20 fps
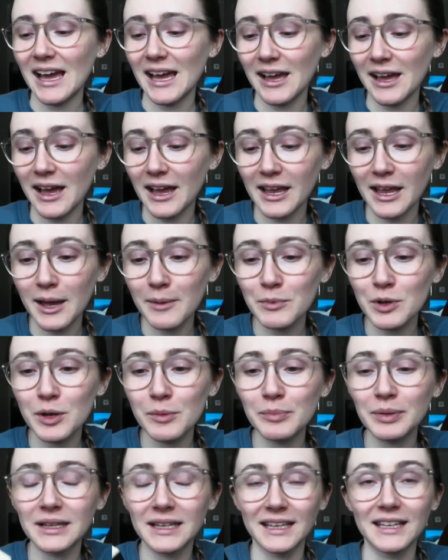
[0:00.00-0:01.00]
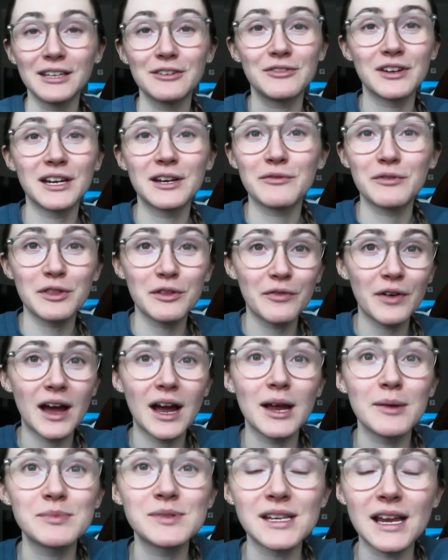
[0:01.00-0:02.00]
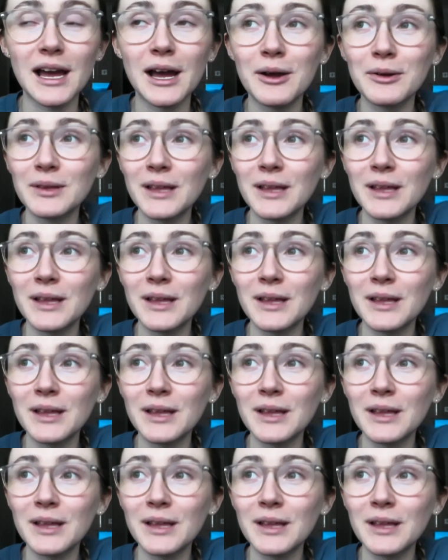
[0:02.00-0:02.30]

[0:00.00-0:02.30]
I am completely reading for the vibes now.